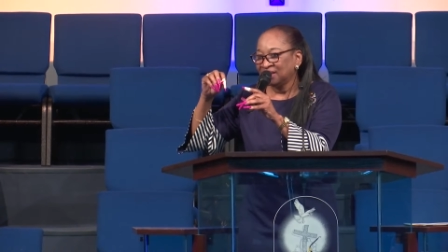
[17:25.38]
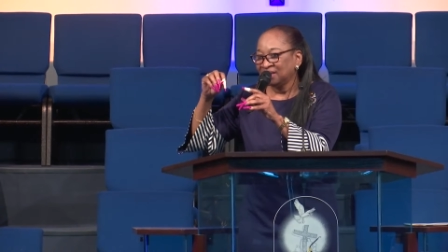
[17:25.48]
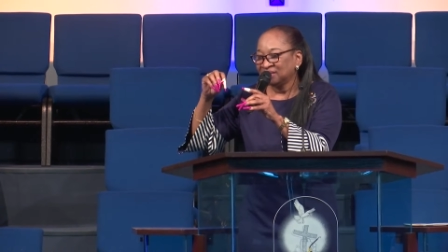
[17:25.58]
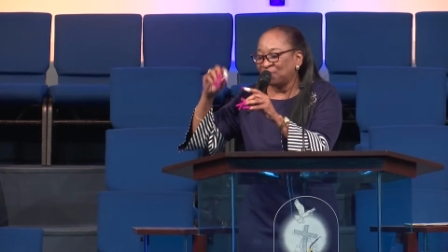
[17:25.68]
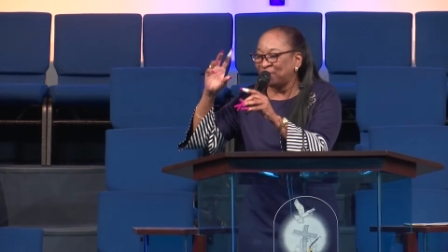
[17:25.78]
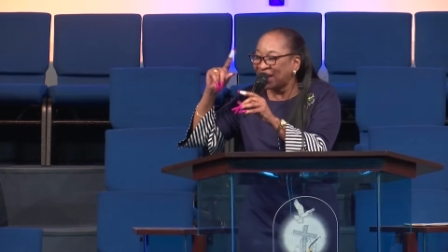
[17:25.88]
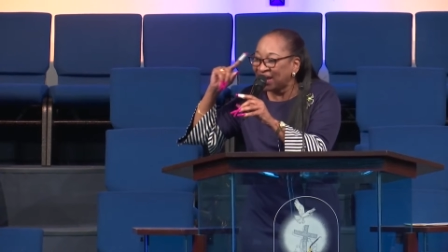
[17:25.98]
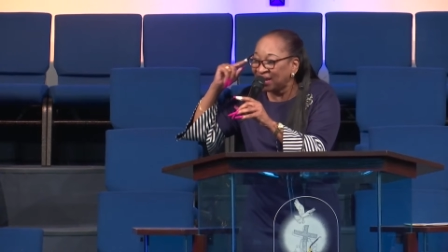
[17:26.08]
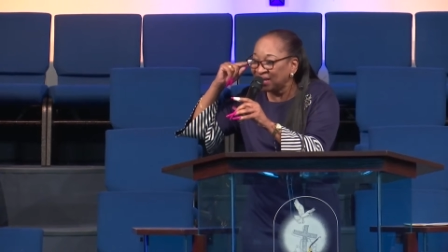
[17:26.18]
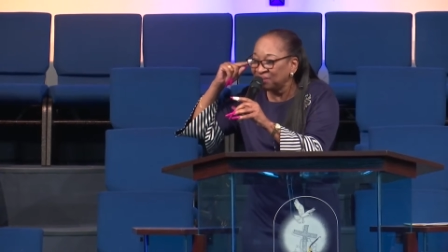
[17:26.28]
The
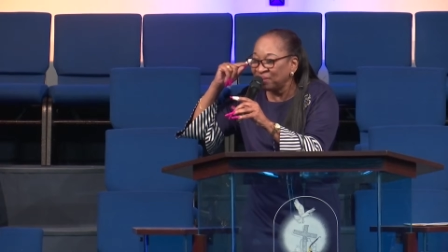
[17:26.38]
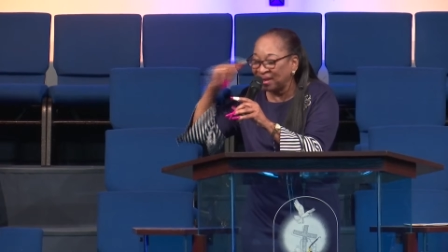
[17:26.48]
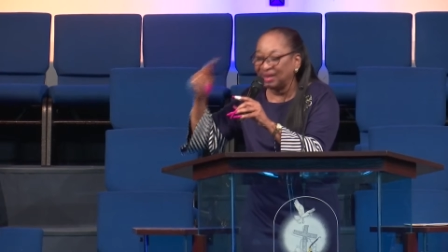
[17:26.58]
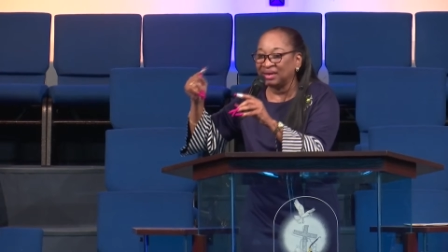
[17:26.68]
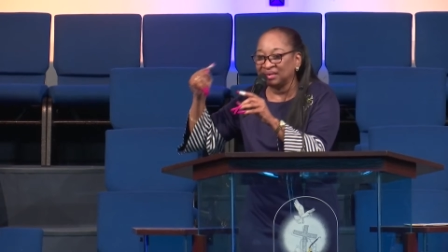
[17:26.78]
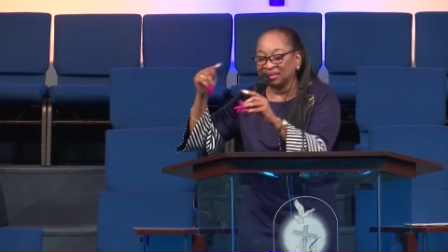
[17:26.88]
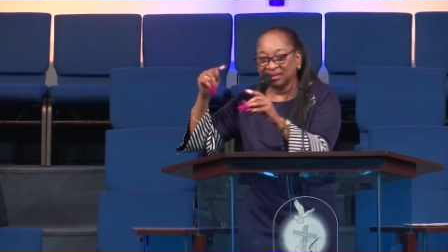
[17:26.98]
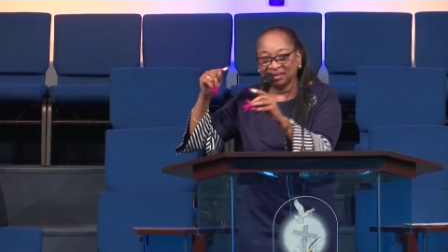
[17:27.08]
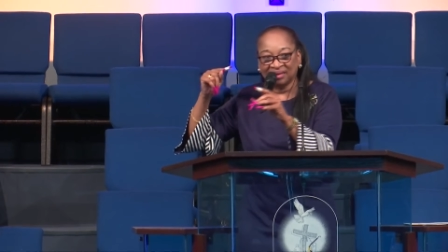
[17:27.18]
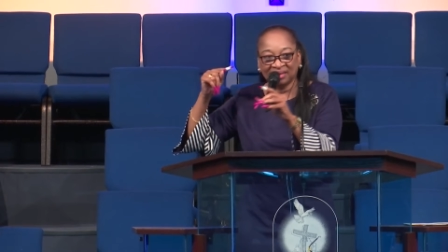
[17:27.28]
blind man
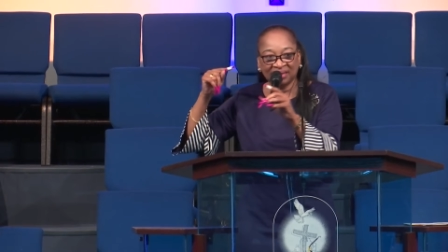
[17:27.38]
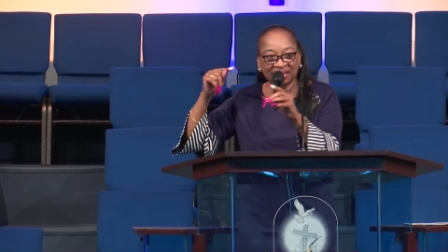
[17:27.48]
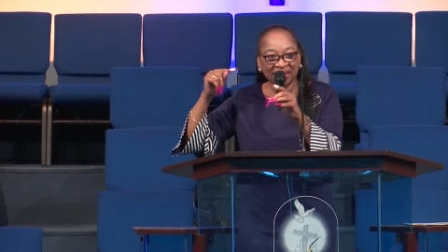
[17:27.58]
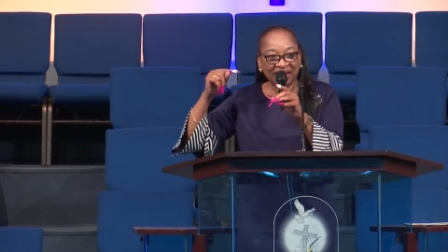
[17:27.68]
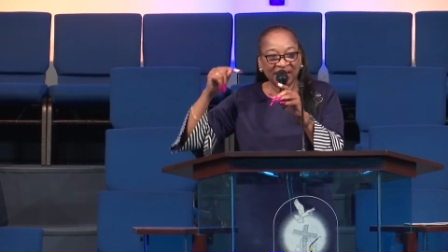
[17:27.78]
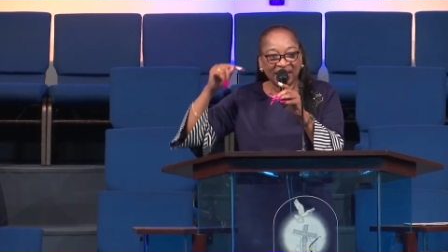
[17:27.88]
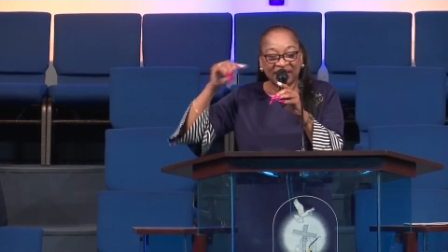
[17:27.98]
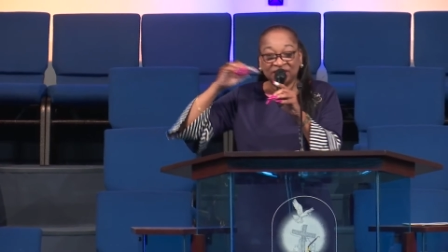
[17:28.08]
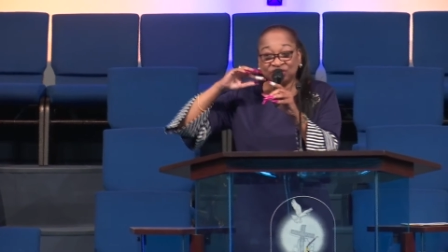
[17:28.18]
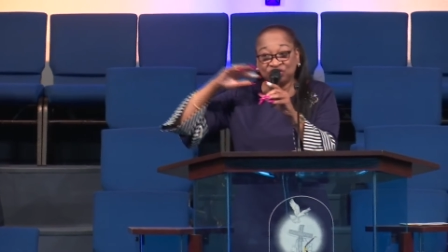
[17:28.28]

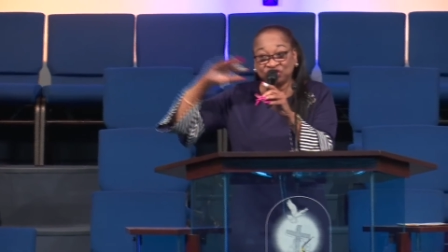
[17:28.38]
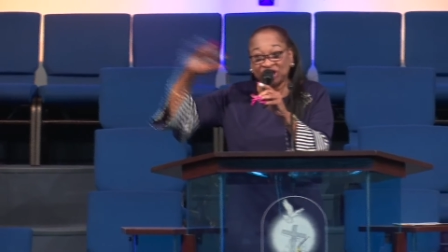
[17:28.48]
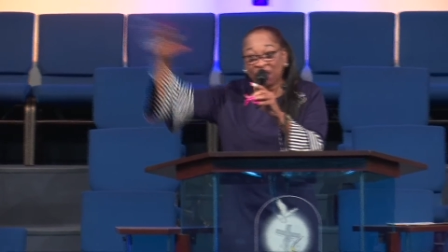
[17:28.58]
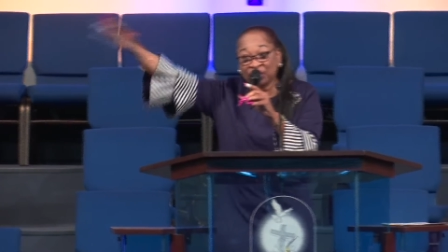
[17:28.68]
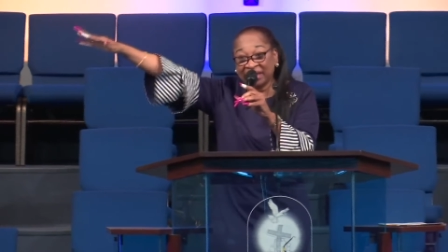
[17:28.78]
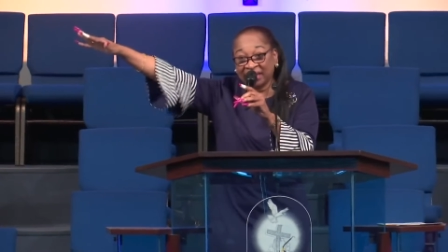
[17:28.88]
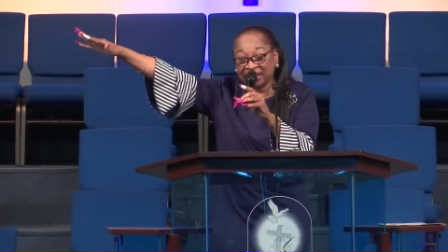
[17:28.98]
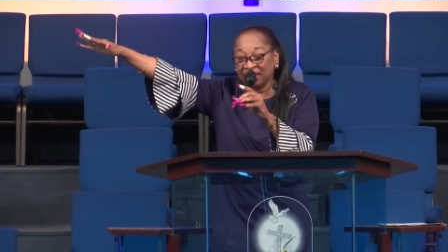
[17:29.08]
and his shouting